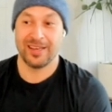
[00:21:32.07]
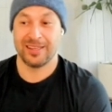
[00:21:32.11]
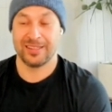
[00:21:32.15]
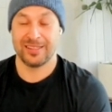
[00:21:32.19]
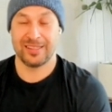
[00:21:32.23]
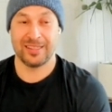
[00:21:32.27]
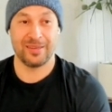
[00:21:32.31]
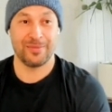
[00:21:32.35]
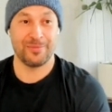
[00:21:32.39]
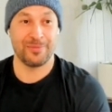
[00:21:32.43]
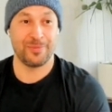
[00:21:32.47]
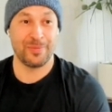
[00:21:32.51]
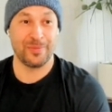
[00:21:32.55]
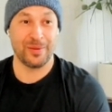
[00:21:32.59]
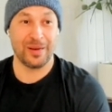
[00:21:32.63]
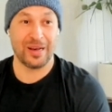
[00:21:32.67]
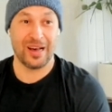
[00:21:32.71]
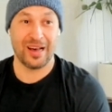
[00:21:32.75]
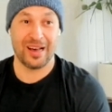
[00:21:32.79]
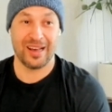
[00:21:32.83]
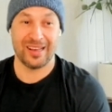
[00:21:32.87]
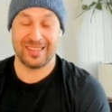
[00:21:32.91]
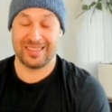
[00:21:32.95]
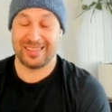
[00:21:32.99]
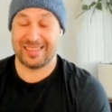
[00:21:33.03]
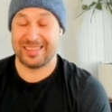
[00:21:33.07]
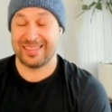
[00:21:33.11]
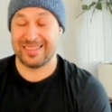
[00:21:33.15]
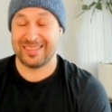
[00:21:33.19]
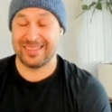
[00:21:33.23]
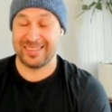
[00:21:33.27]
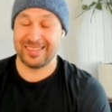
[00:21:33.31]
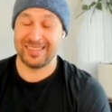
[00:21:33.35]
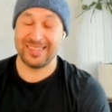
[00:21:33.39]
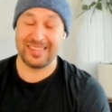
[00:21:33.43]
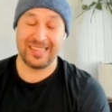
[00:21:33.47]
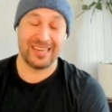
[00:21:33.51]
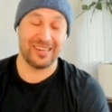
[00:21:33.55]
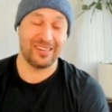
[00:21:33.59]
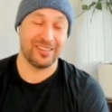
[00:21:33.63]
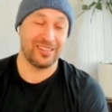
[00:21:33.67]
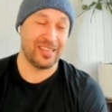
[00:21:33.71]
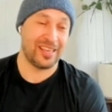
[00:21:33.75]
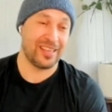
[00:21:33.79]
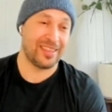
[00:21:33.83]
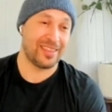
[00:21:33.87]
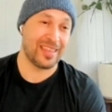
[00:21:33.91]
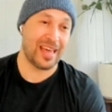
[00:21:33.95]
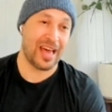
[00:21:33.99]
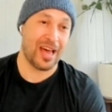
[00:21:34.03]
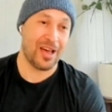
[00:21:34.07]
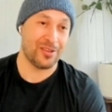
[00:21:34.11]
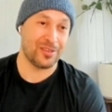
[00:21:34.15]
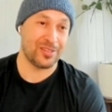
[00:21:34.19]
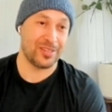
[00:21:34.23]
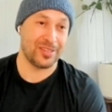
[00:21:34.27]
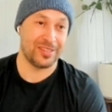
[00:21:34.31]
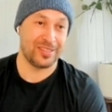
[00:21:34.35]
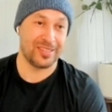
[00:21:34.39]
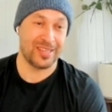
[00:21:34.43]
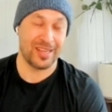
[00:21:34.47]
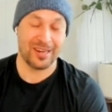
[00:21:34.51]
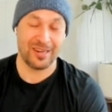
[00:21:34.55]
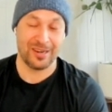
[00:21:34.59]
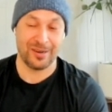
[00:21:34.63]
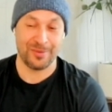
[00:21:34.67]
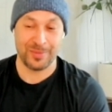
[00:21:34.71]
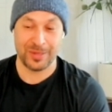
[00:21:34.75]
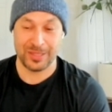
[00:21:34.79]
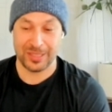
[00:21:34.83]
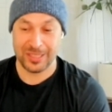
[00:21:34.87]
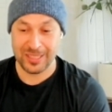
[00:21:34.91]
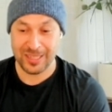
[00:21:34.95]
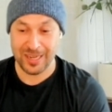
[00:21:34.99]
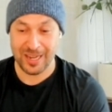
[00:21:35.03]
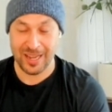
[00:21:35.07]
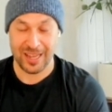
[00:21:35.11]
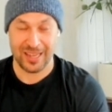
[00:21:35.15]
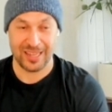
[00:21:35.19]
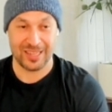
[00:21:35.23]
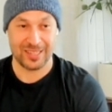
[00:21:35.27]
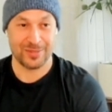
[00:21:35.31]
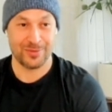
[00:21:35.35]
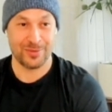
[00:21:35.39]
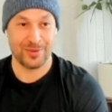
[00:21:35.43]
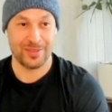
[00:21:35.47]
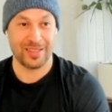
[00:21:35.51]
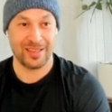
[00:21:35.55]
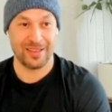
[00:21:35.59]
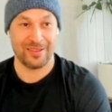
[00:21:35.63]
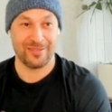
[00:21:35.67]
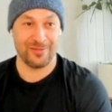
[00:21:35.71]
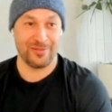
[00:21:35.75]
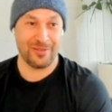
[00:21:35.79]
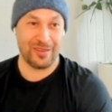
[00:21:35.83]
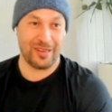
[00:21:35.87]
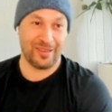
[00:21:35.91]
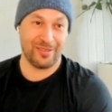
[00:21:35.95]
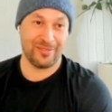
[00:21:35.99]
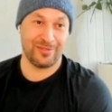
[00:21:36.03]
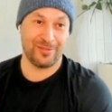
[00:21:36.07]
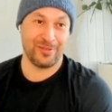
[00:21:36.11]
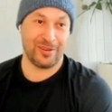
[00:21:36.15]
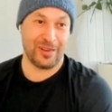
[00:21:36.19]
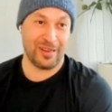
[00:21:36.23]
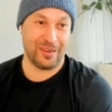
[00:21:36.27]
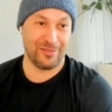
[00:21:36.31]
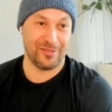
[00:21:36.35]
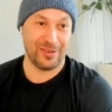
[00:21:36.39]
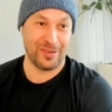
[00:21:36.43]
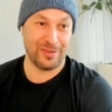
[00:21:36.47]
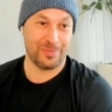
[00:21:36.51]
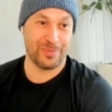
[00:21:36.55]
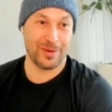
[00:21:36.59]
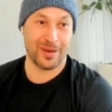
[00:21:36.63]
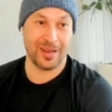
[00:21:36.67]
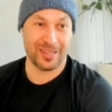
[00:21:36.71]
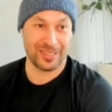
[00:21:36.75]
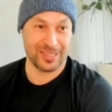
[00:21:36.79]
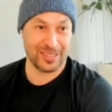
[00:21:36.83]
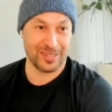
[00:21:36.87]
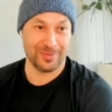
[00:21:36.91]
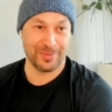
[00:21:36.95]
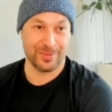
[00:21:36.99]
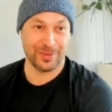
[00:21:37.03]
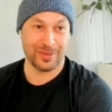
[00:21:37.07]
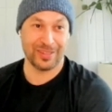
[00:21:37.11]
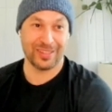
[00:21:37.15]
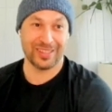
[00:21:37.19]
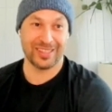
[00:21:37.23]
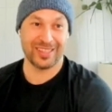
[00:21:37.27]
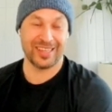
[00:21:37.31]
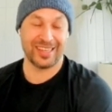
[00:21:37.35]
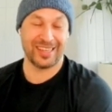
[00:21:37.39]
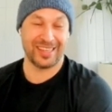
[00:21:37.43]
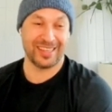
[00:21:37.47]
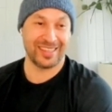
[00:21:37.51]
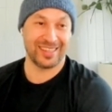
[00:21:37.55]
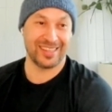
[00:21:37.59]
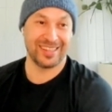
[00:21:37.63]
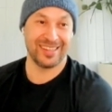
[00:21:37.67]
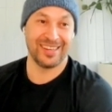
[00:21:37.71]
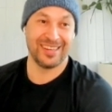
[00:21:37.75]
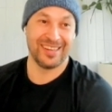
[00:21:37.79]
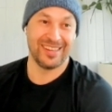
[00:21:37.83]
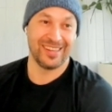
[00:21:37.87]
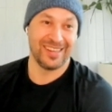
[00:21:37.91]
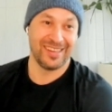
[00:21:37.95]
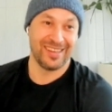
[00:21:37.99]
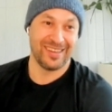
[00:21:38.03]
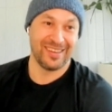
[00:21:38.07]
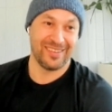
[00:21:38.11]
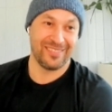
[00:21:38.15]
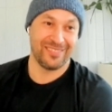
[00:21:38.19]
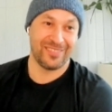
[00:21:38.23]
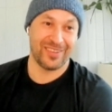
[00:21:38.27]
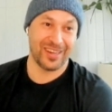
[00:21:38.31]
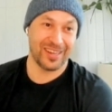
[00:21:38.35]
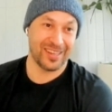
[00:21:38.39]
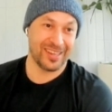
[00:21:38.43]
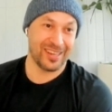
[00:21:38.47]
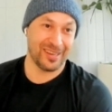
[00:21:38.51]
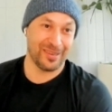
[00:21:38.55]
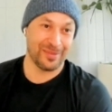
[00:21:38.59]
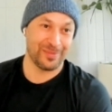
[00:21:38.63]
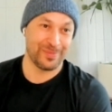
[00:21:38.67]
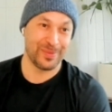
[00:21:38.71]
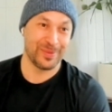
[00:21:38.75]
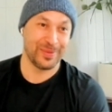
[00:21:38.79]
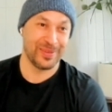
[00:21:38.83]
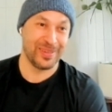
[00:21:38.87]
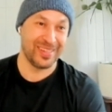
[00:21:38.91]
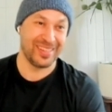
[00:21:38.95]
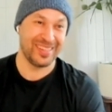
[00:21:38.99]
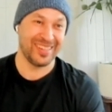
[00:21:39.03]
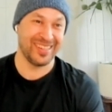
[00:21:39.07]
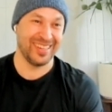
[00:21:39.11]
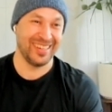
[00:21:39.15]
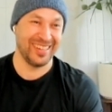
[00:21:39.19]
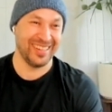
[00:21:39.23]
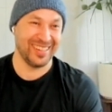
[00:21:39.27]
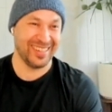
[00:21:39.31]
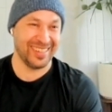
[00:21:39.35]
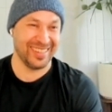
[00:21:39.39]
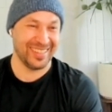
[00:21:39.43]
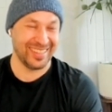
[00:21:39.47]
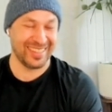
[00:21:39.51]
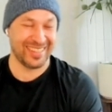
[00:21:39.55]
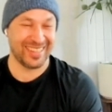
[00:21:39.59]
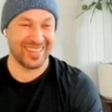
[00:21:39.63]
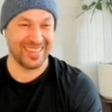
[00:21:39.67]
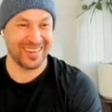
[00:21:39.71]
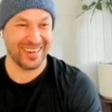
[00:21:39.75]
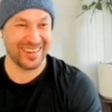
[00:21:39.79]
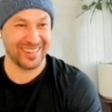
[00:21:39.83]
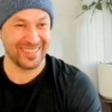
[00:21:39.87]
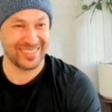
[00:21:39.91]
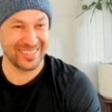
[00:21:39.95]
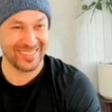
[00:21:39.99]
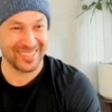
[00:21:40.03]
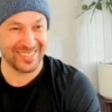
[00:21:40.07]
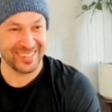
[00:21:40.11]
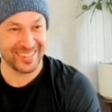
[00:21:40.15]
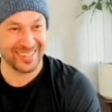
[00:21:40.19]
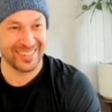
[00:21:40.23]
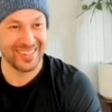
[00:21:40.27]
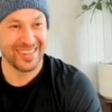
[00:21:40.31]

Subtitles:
the nearly 1,000 Tendermint chains with every possible like fuck up under